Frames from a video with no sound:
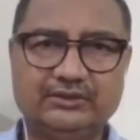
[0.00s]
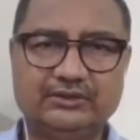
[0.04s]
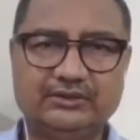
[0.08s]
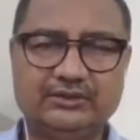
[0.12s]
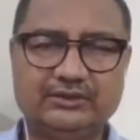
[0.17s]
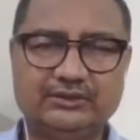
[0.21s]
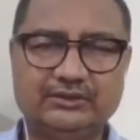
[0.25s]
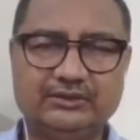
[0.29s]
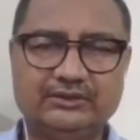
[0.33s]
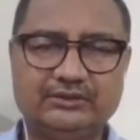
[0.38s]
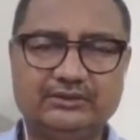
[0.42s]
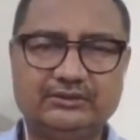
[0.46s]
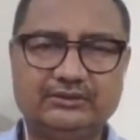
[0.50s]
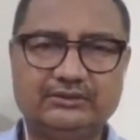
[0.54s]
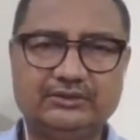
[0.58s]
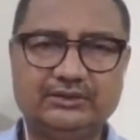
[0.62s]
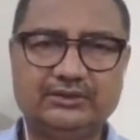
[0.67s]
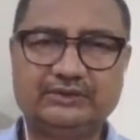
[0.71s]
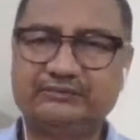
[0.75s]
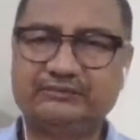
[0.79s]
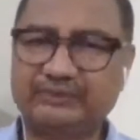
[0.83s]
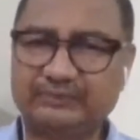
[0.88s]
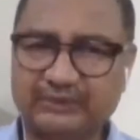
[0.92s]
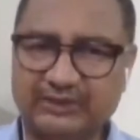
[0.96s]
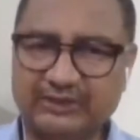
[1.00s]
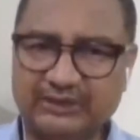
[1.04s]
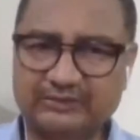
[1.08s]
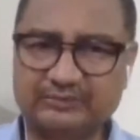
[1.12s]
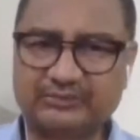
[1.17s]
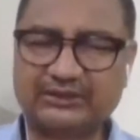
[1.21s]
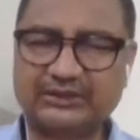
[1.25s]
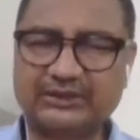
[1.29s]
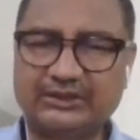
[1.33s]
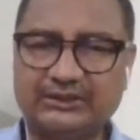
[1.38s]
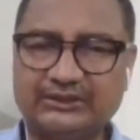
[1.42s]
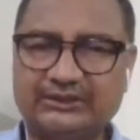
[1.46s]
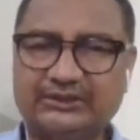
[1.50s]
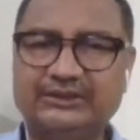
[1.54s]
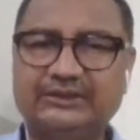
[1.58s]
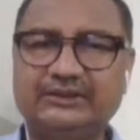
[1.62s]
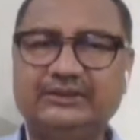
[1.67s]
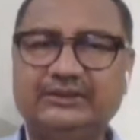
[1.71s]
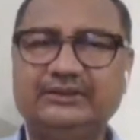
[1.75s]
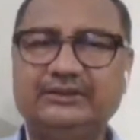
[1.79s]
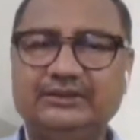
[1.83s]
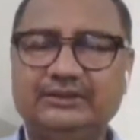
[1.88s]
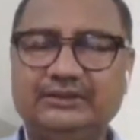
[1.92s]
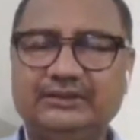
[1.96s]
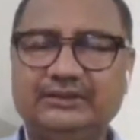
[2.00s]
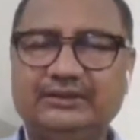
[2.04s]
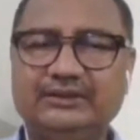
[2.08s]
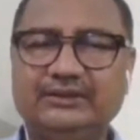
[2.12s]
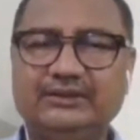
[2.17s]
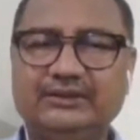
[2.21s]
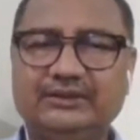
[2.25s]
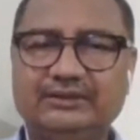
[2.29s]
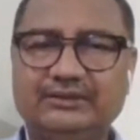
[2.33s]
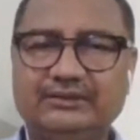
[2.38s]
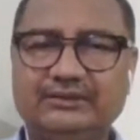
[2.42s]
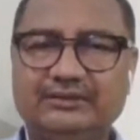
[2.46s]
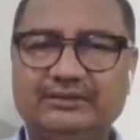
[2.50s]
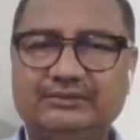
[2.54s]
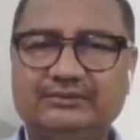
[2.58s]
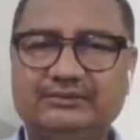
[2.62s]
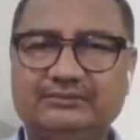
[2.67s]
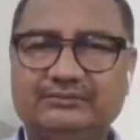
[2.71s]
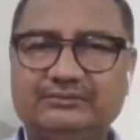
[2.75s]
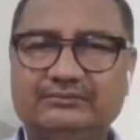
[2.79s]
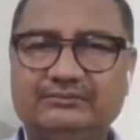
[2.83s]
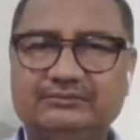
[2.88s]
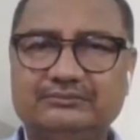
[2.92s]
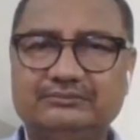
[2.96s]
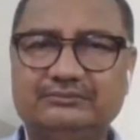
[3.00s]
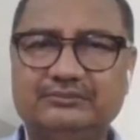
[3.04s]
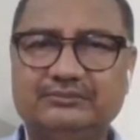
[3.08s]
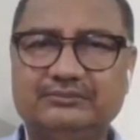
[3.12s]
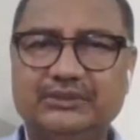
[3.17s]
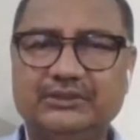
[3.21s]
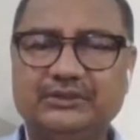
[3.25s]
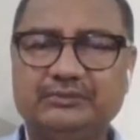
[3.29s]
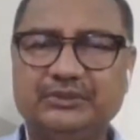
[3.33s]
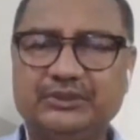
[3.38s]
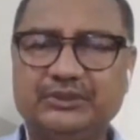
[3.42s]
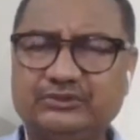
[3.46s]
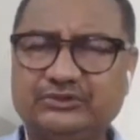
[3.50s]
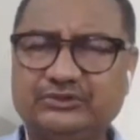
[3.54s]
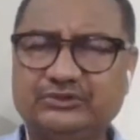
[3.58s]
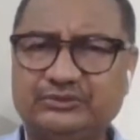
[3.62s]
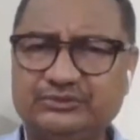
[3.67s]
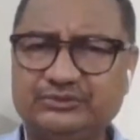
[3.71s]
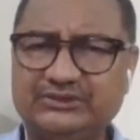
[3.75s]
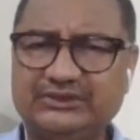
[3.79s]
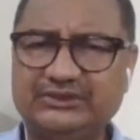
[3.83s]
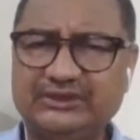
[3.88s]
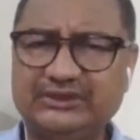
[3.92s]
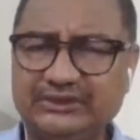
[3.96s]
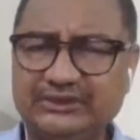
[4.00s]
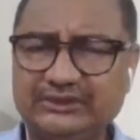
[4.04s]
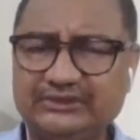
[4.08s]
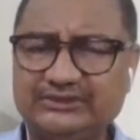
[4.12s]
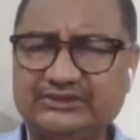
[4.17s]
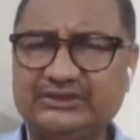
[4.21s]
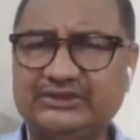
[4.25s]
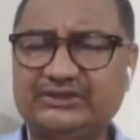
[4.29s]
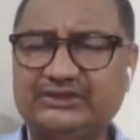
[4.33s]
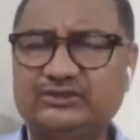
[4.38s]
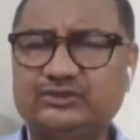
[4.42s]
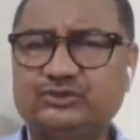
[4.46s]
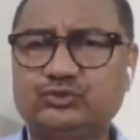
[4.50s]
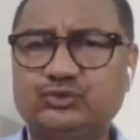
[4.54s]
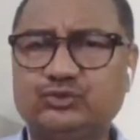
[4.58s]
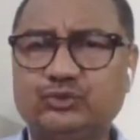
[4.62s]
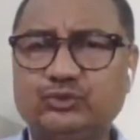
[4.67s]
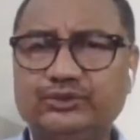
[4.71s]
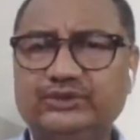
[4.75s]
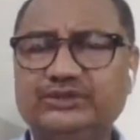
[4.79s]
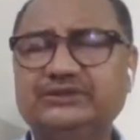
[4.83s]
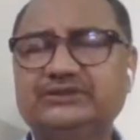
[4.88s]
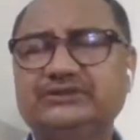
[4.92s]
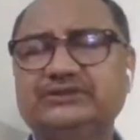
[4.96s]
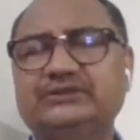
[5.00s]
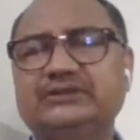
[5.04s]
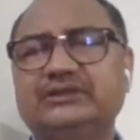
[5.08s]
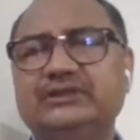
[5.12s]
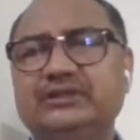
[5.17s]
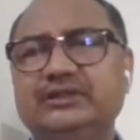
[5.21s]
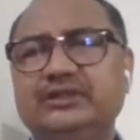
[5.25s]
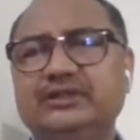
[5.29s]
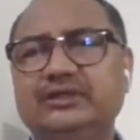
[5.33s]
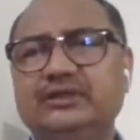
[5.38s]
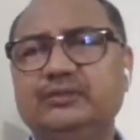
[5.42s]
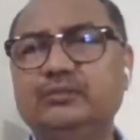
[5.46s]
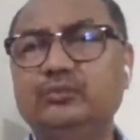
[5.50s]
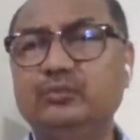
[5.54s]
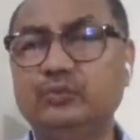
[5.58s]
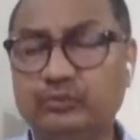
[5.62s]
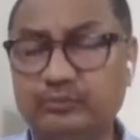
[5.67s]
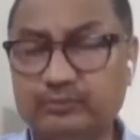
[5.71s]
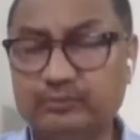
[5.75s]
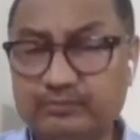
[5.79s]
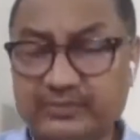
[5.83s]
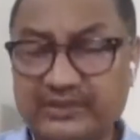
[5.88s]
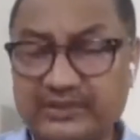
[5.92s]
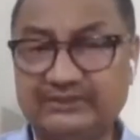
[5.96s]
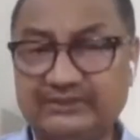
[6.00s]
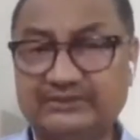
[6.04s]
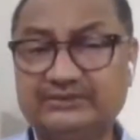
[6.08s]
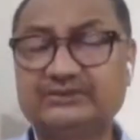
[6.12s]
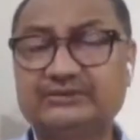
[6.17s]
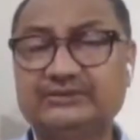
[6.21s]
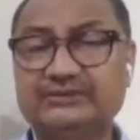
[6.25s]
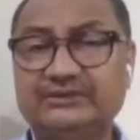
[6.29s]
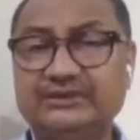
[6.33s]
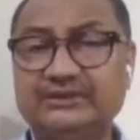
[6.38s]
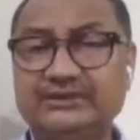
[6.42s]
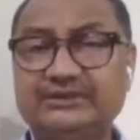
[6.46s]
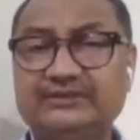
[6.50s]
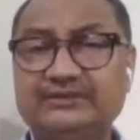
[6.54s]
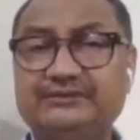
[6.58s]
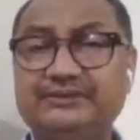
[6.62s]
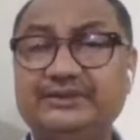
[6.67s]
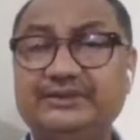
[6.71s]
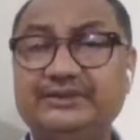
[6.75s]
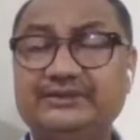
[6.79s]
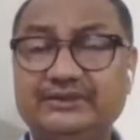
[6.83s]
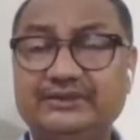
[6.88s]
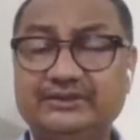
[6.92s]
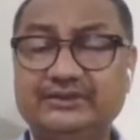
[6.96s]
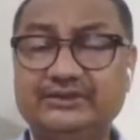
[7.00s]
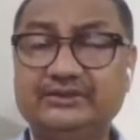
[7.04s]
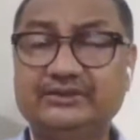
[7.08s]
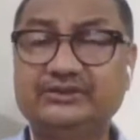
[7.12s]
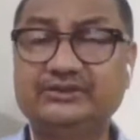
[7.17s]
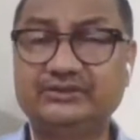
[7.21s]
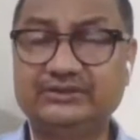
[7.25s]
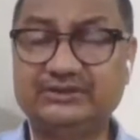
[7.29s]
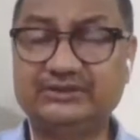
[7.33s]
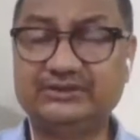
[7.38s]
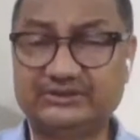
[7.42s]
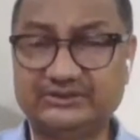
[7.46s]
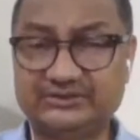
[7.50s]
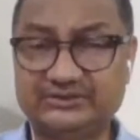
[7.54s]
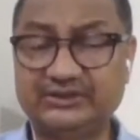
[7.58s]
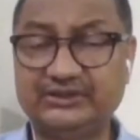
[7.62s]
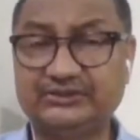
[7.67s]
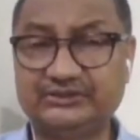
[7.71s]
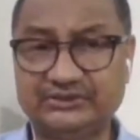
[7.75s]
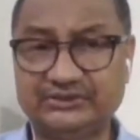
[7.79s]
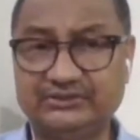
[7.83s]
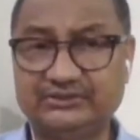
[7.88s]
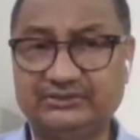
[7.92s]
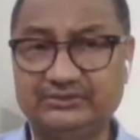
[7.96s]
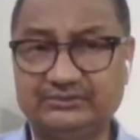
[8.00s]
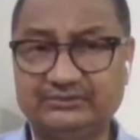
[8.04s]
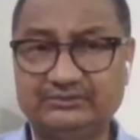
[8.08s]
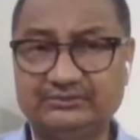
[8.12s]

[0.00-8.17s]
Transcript: uh even Mahatma Gandhi, uh, because you see, it's it's through his movement that he created this nation.